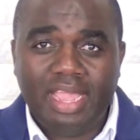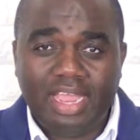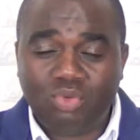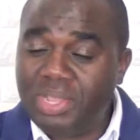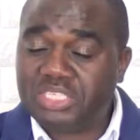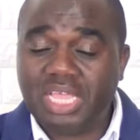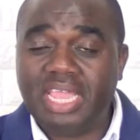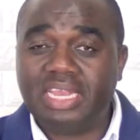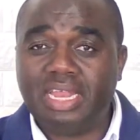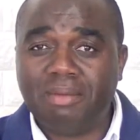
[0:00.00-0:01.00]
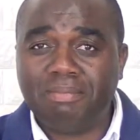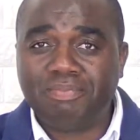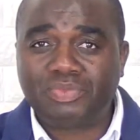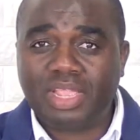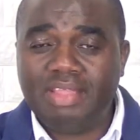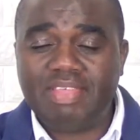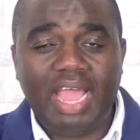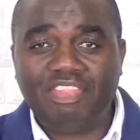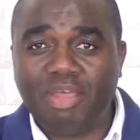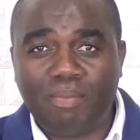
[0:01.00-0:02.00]
And we said in the
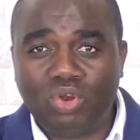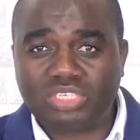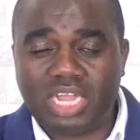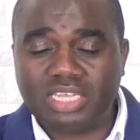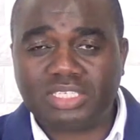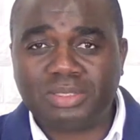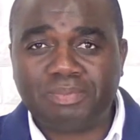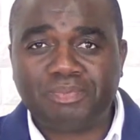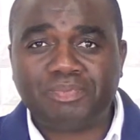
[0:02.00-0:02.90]
other broadcast,